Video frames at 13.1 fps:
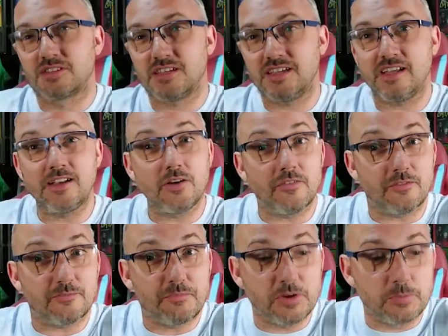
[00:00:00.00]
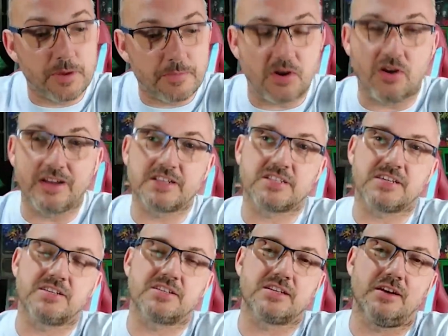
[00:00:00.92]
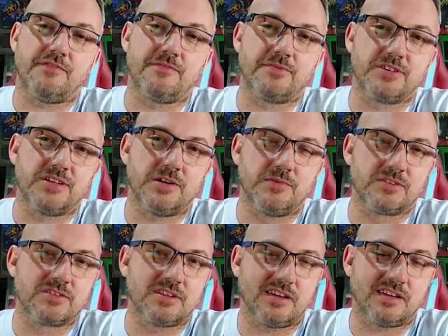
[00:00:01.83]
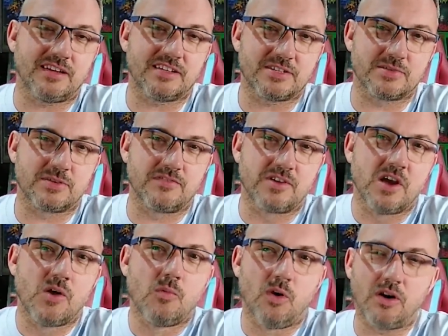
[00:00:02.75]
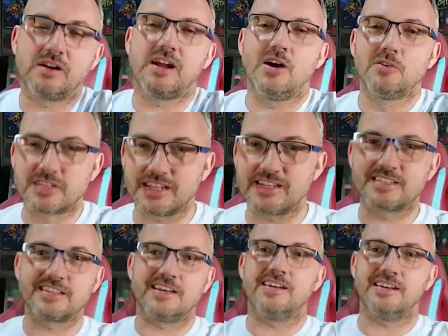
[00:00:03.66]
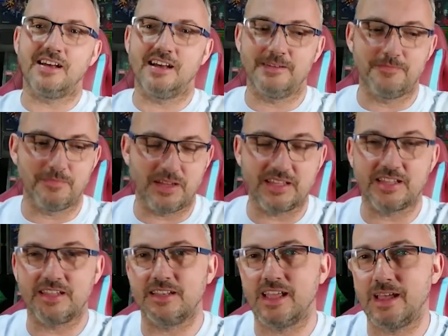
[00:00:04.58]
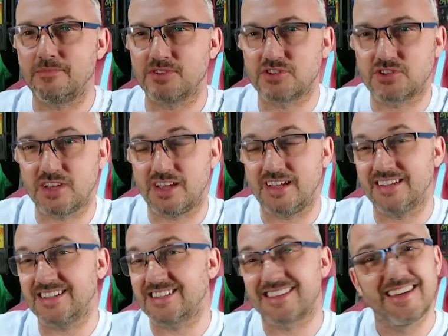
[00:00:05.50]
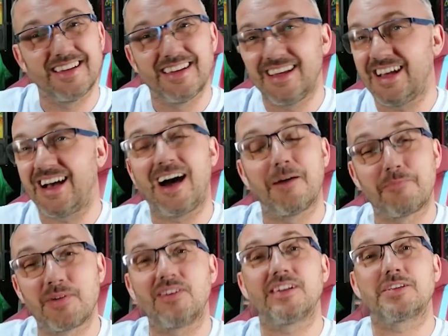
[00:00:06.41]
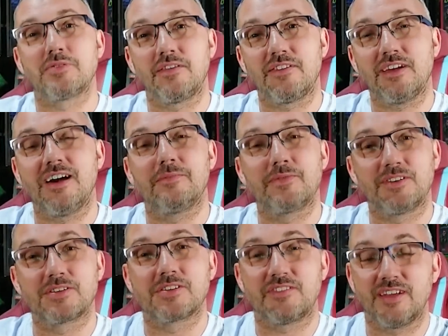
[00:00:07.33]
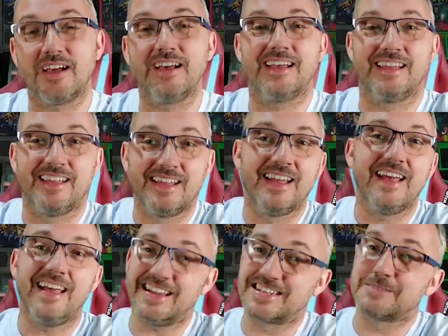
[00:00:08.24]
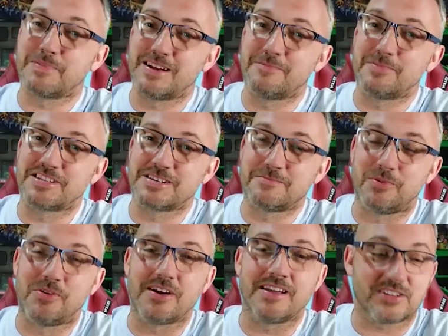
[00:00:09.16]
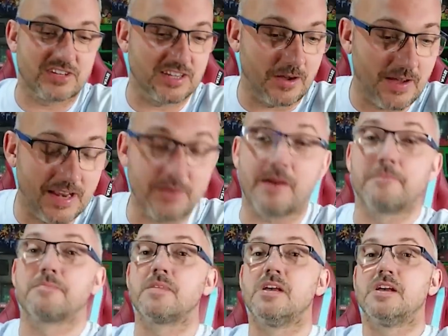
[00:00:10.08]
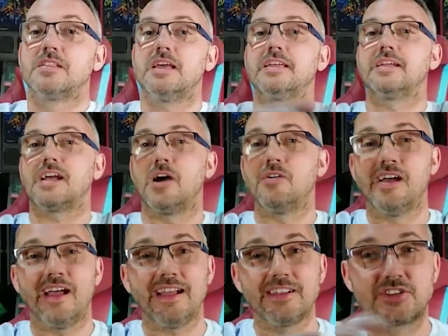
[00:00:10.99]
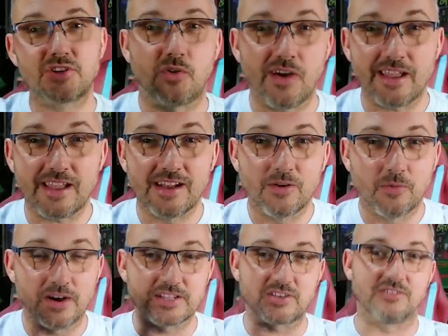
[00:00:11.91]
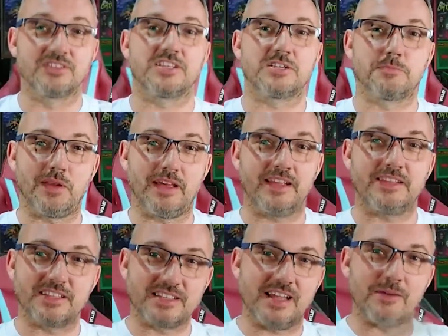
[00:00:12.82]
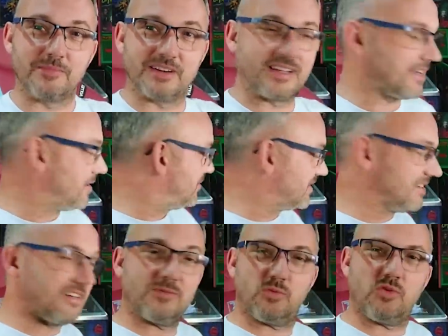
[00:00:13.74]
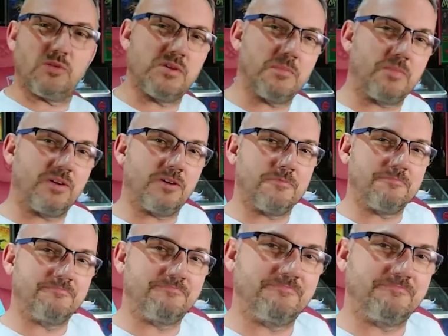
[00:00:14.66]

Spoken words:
see a little bit behind the scenes stuff from Gio, has done a sort of what goes into making Hammers Chat. And it's, I'll be honest with you, he's a bit of a busy boy, Gio. Anyway, there you go. Enjoy what is on display today. I'm going to go and water my plant.